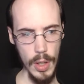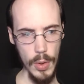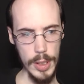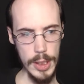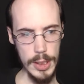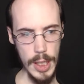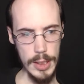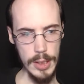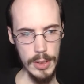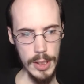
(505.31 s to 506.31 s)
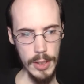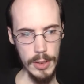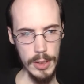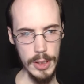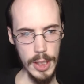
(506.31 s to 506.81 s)
Orashin Seis
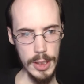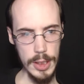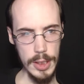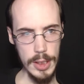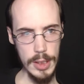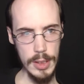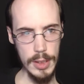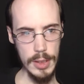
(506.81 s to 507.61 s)
Interstellar. Justice.